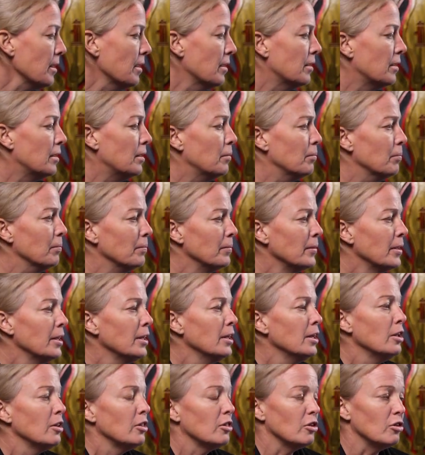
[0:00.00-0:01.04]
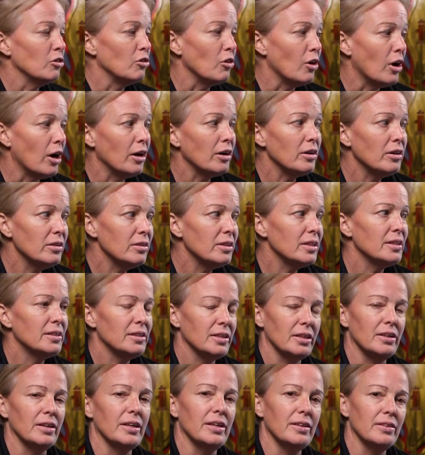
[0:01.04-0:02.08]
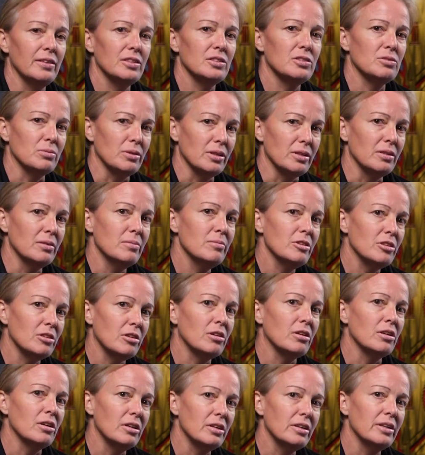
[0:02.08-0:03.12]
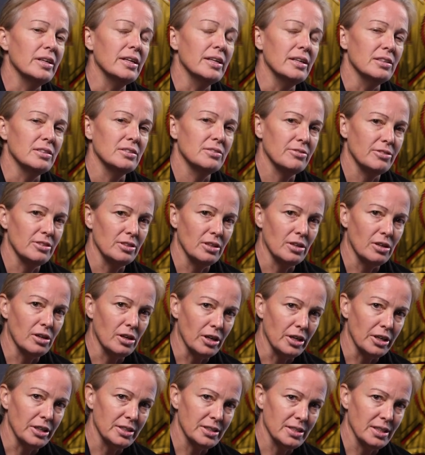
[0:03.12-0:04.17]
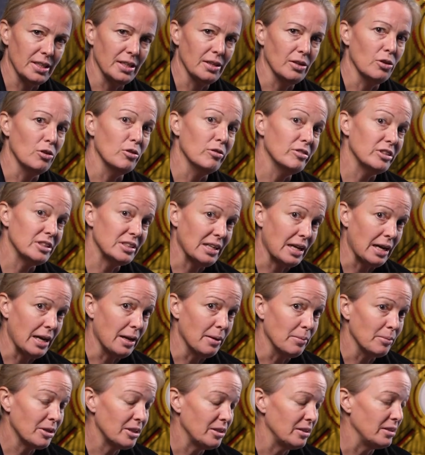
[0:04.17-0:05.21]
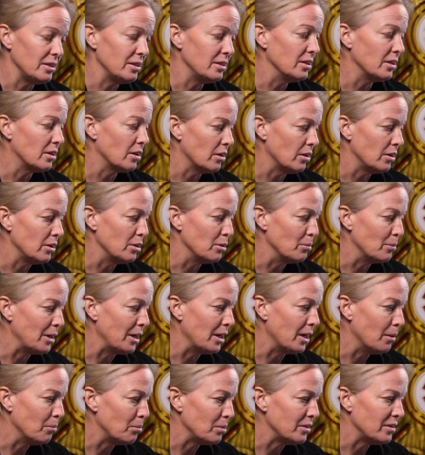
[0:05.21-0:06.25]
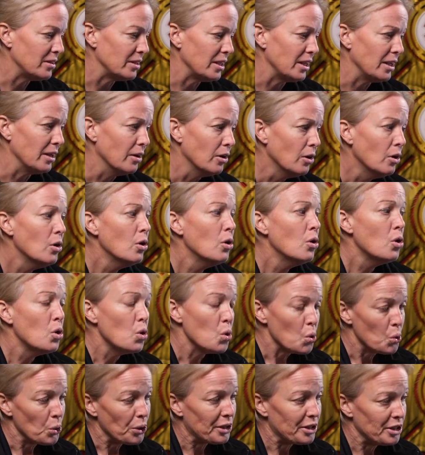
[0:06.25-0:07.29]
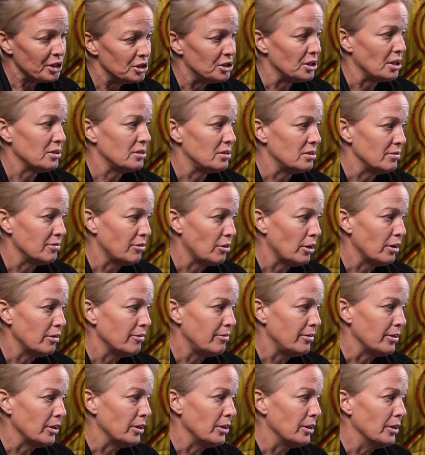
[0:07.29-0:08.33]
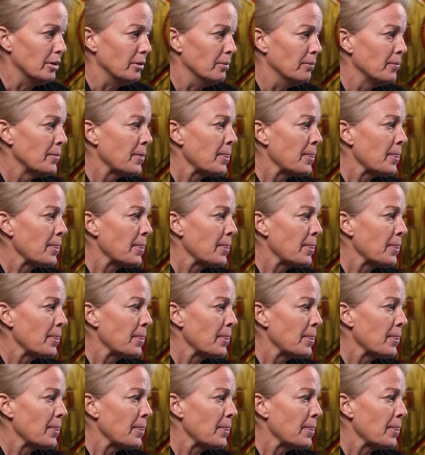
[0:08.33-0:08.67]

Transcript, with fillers: Um, the longer that they're in this rhythm, the harder it is for the heart, and over time can lead to cardiomyopathy or congestive heart failure.